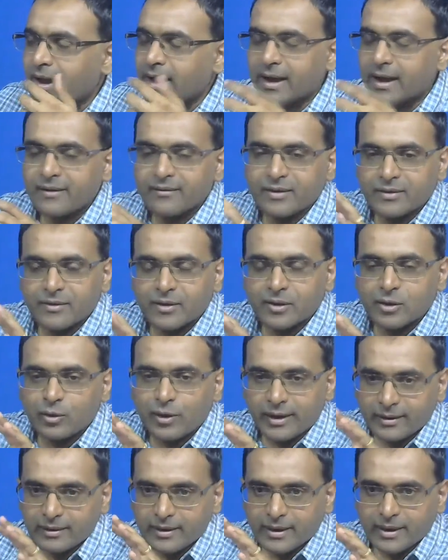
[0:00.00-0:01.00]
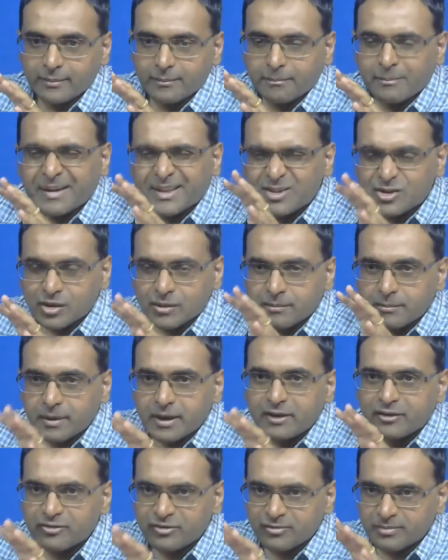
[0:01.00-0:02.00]
I have given you a
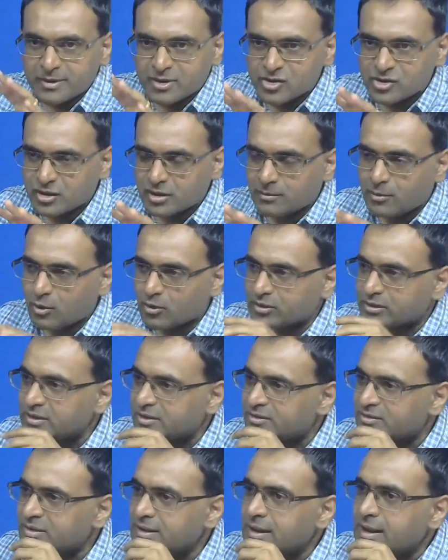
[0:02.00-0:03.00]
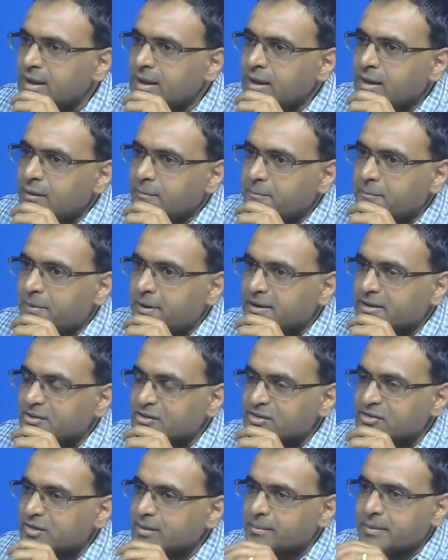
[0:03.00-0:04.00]
brief picture about this, but this
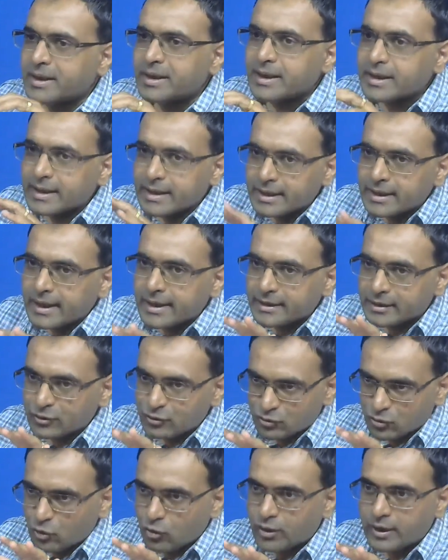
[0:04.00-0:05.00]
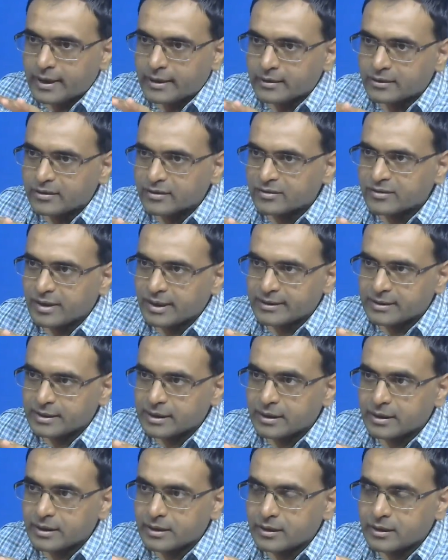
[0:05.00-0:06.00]
is a separate area in its own, and it is, I
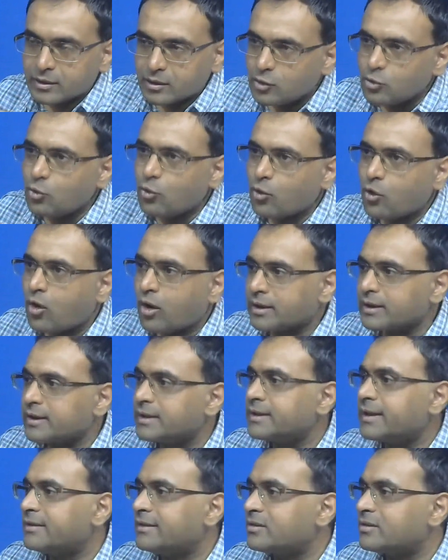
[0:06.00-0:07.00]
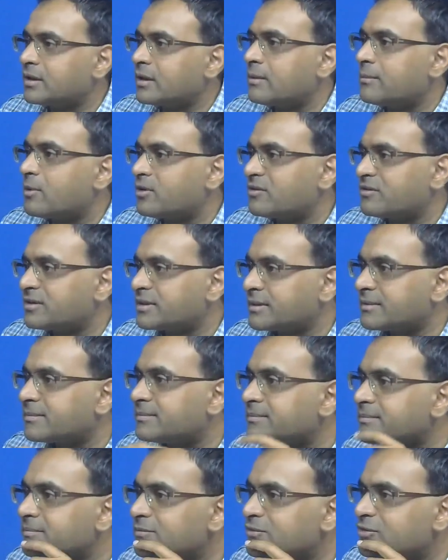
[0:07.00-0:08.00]
think, a new hot area in signal processing.
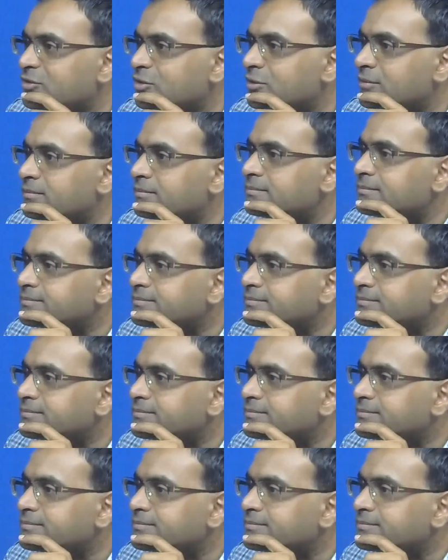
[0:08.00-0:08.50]
So,